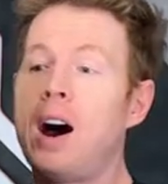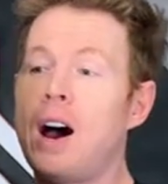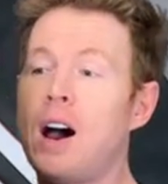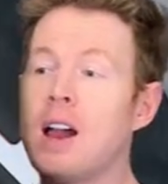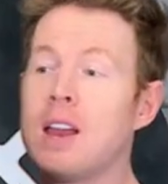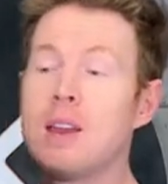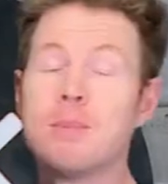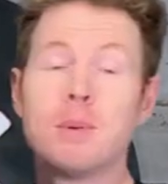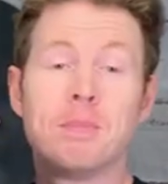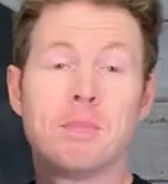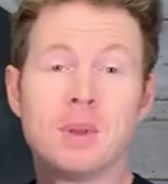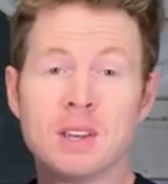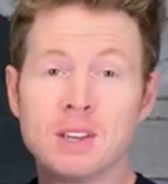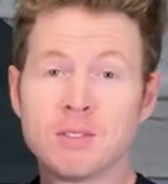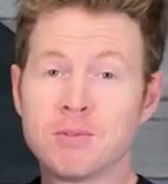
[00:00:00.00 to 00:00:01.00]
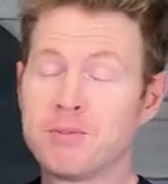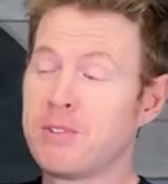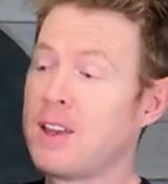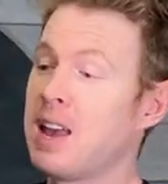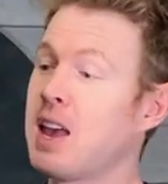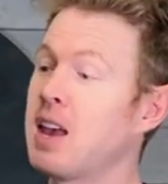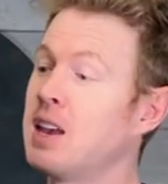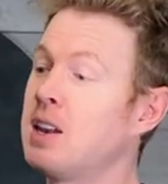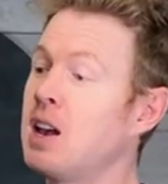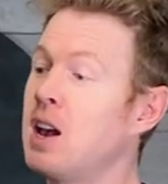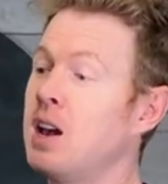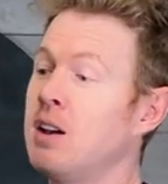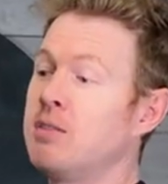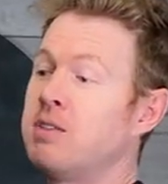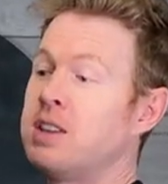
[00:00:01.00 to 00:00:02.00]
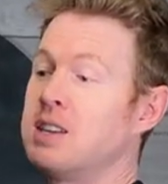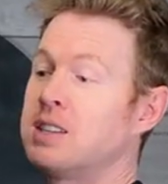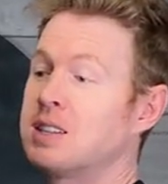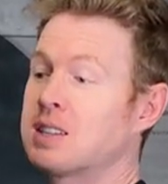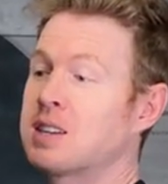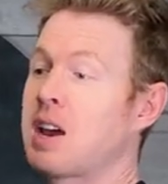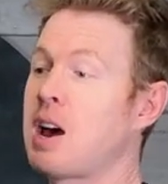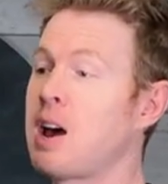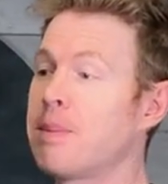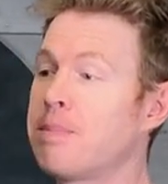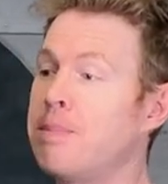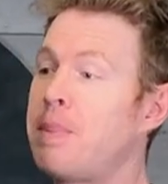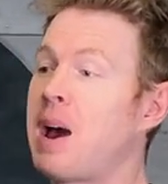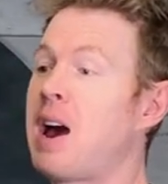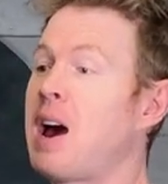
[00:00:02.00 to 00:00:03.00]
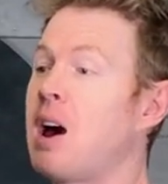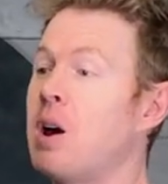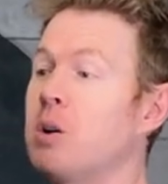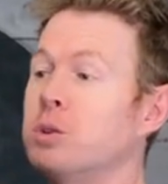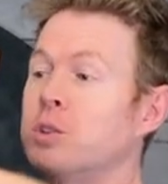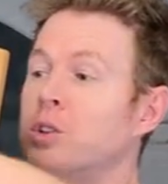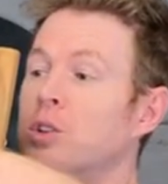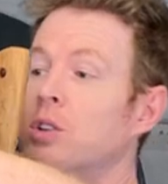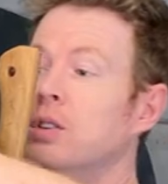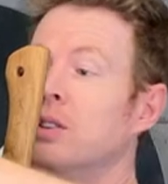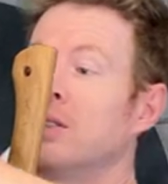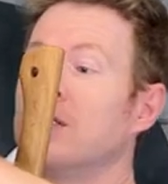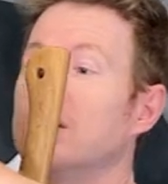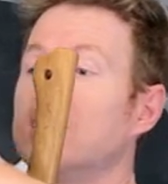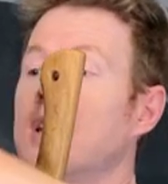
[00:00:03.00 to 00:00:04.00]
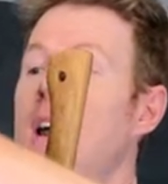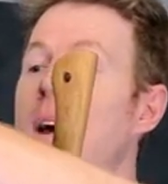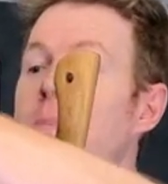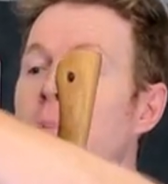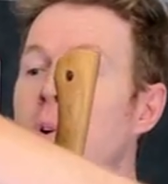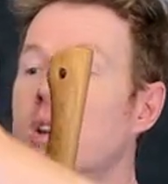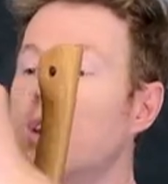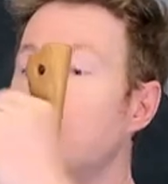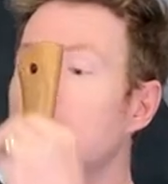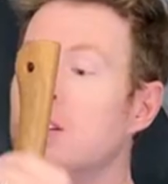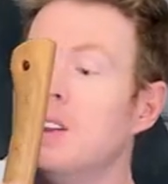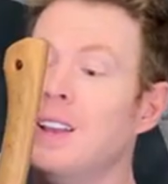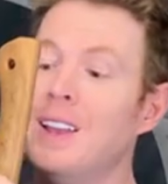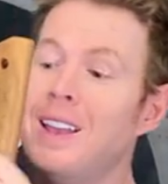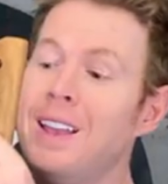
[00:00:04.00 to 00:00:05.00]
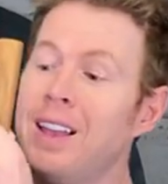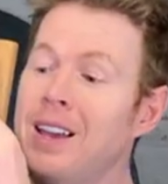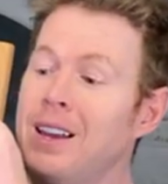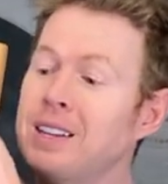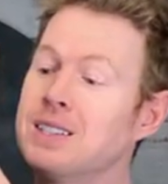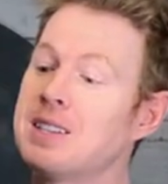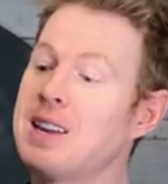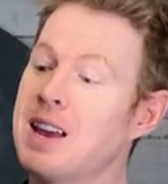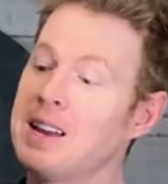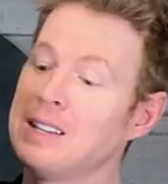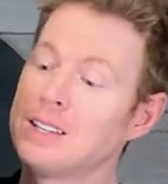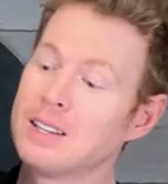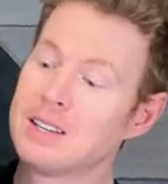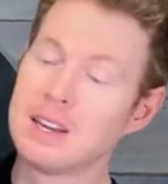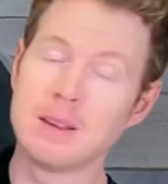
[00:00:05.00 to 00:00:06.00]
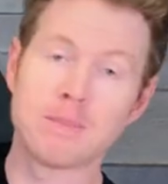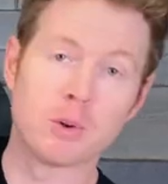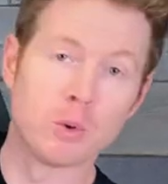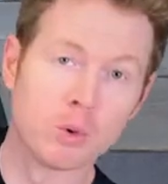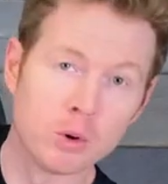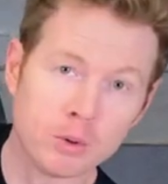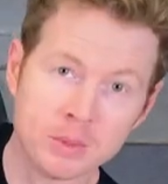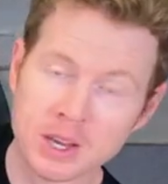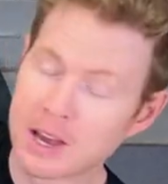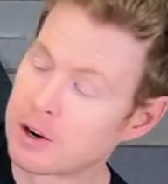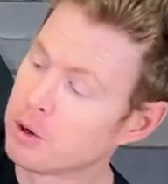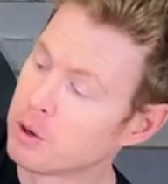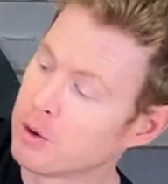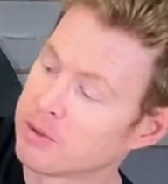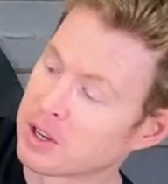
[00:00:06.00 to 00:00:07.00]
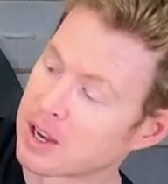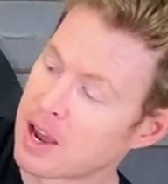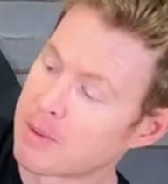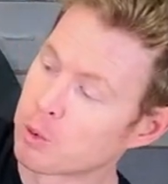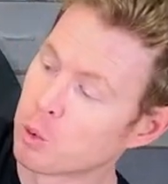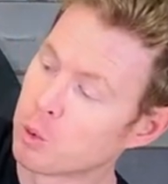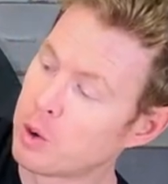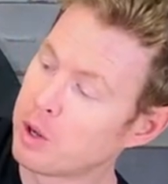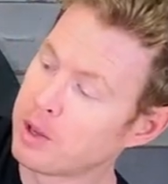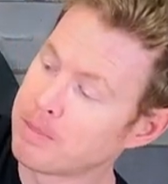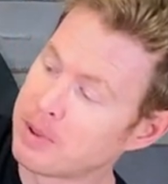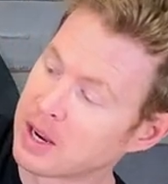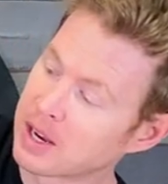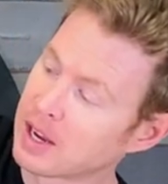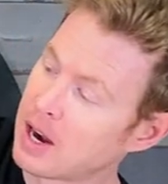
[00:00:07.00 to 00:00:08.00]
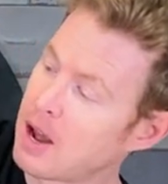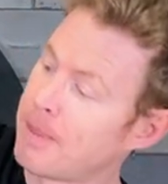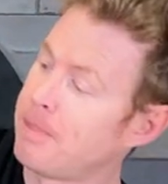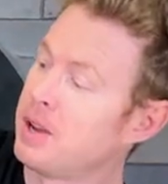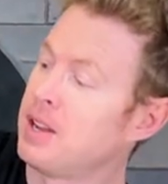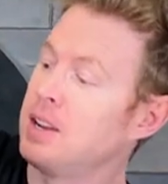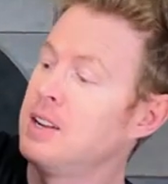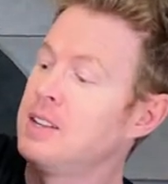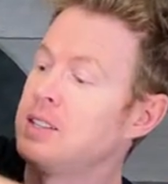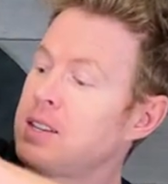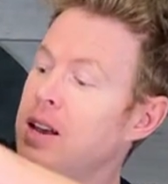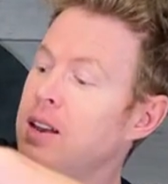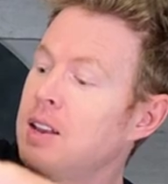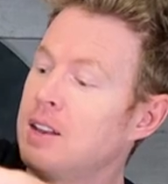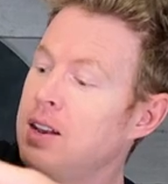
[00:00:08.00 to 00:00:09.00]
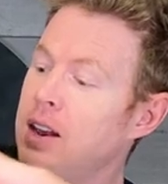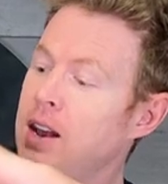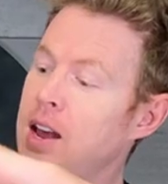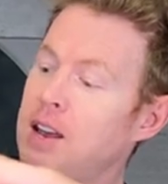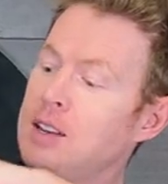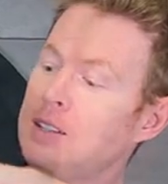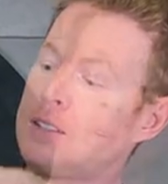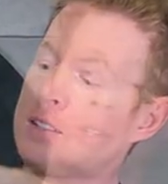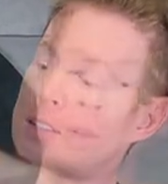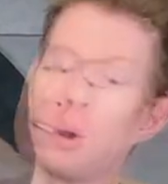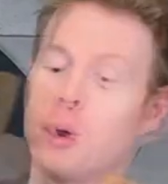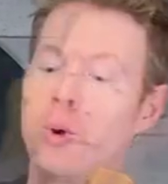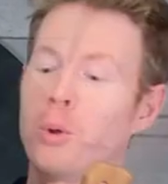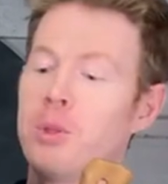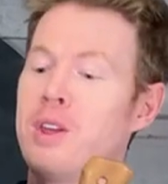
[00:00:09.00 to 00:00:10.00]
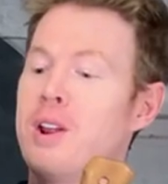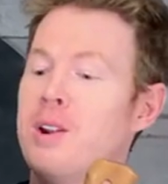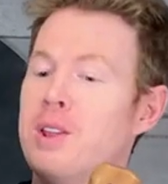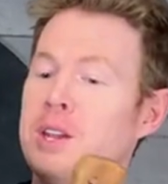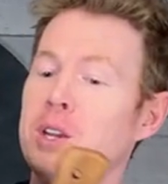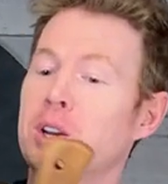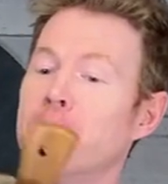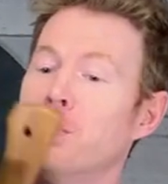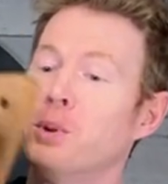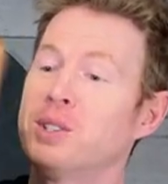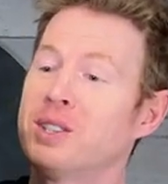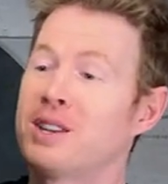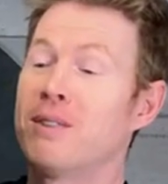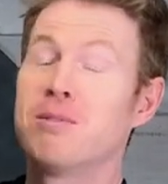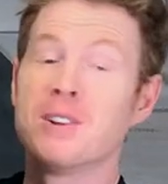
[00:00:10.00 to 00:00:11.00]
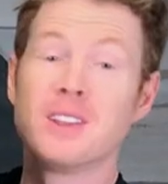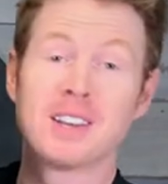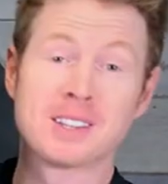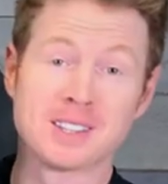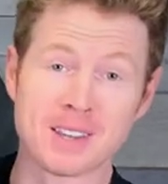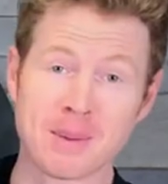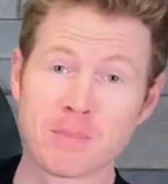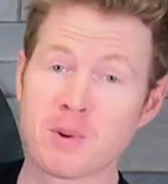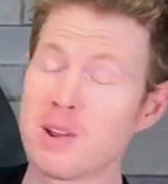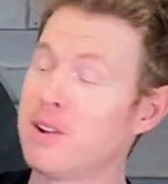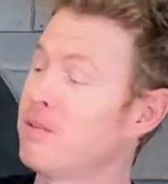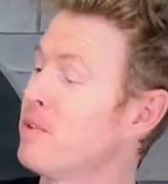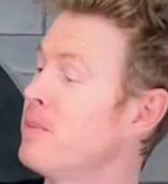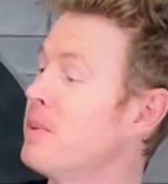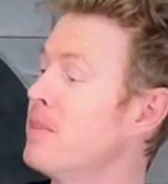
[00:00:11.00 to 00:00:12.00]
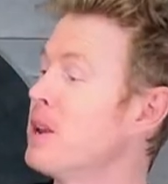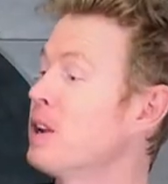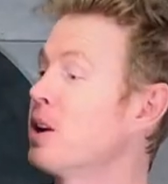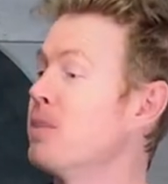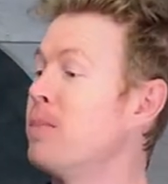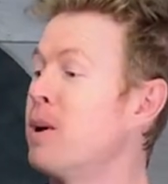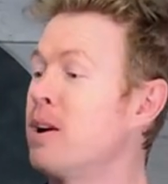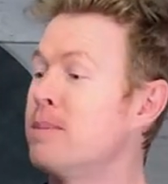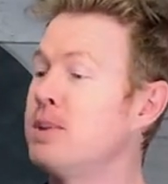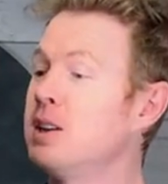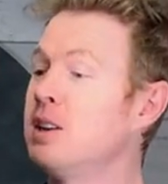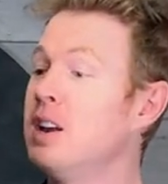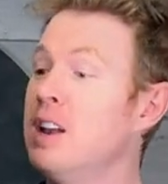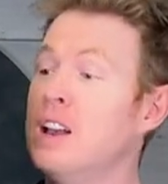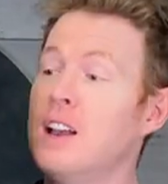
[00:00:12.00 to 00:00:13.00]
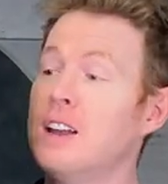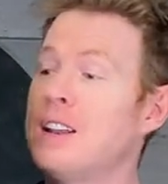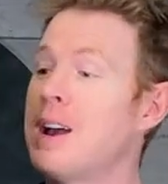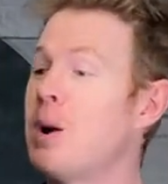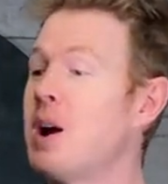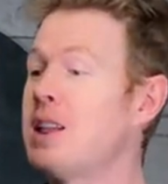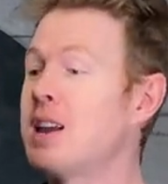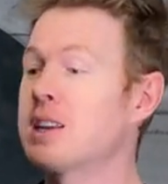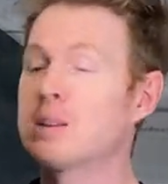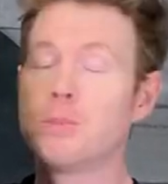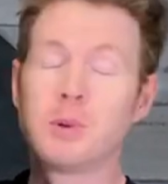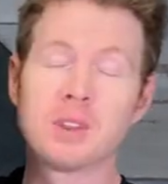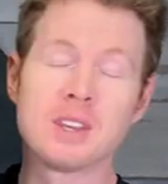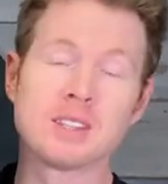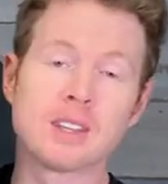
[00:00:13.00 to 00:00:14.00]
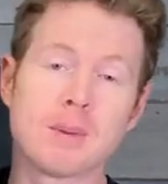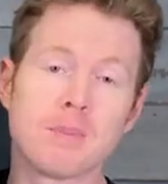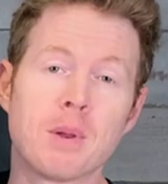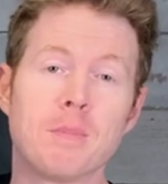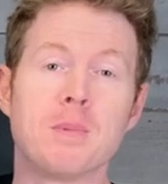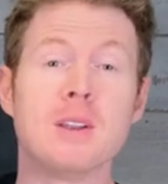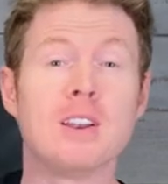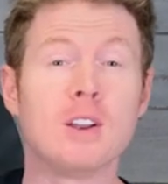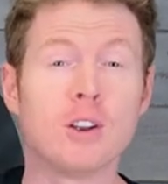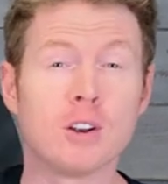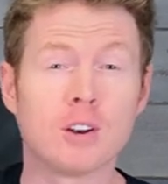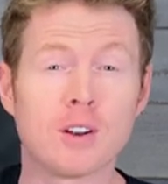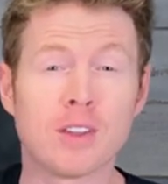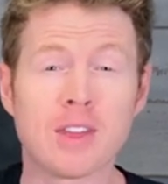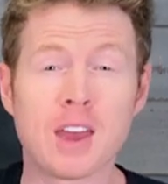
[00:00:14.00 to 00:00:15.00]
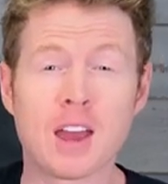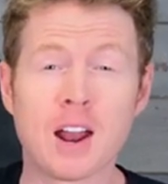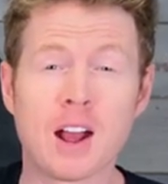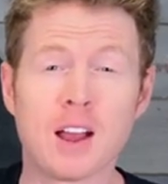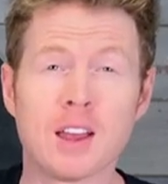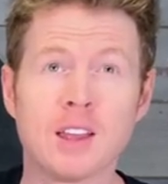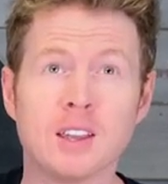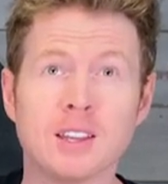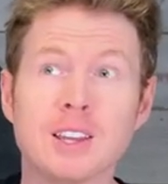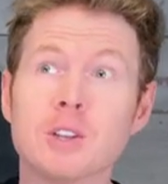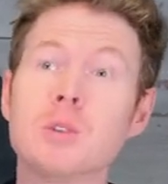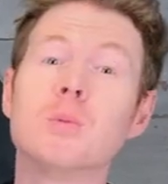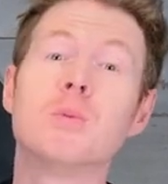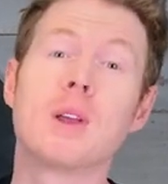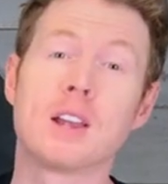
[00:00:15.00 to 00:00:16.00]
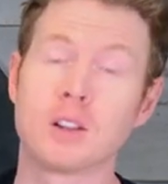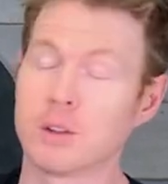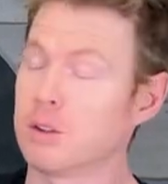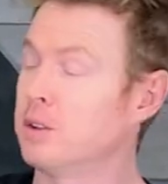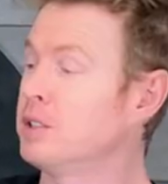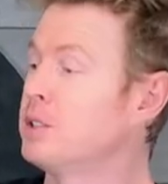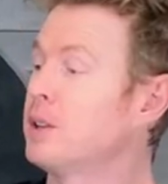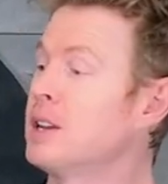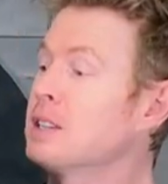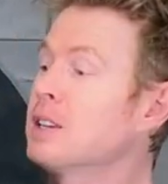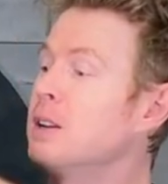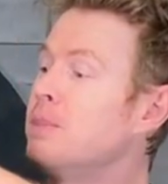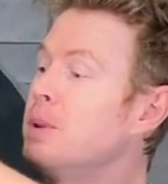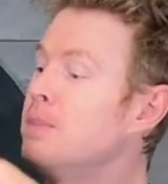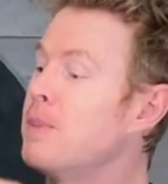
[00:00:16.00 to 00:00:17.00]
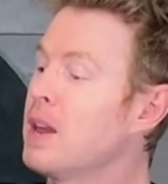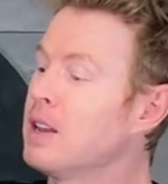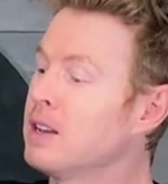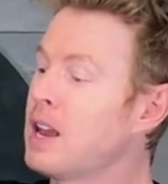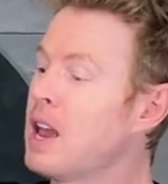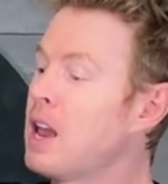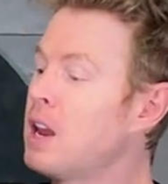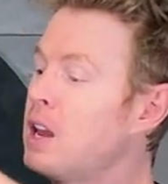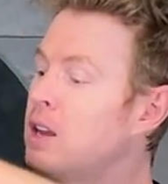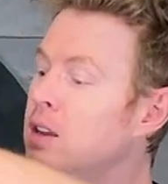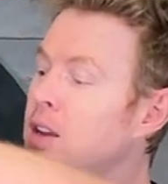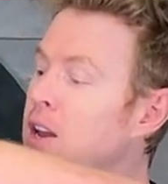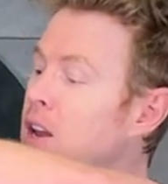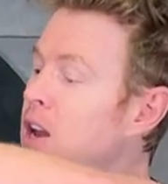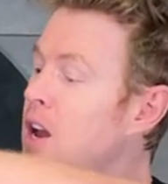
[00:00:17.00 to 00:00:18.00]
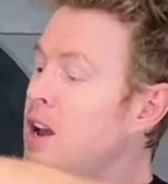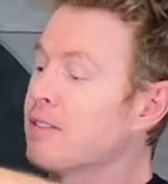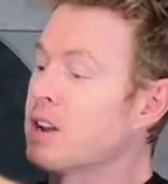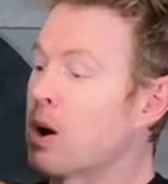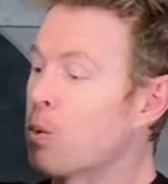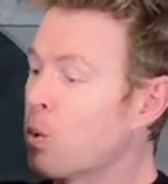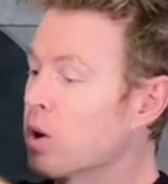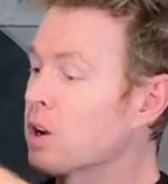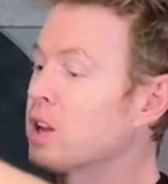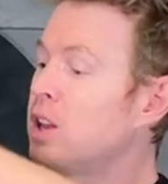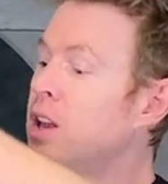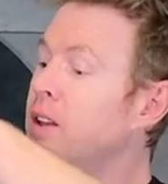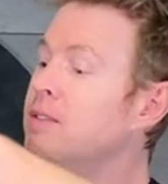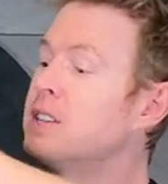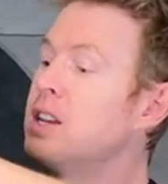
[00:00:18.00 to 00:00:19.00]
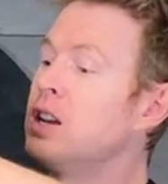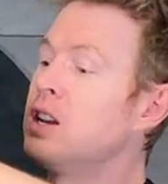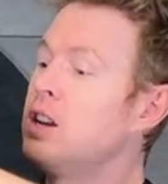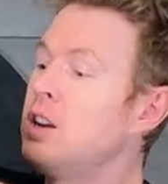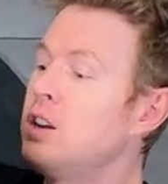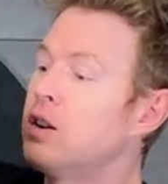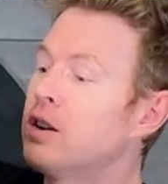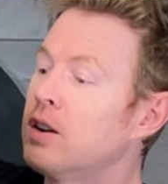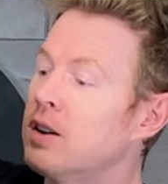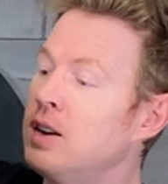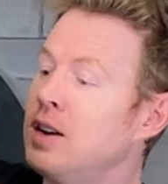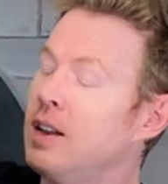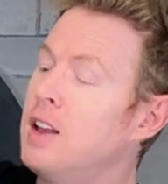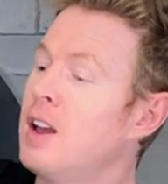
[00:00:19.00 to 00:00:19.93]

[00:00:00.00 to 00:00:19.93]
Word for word: I am a big fan of this top pouch, the top one here. It is nice and deep and roomy. I don't know if the camera will really pick it up, but it is a nice hole there that you can put stuff in that's separated from the main compartment. Now I like to put things up up in here that I get to regularly. So that's gonna be bandana. I've got work gloves in here.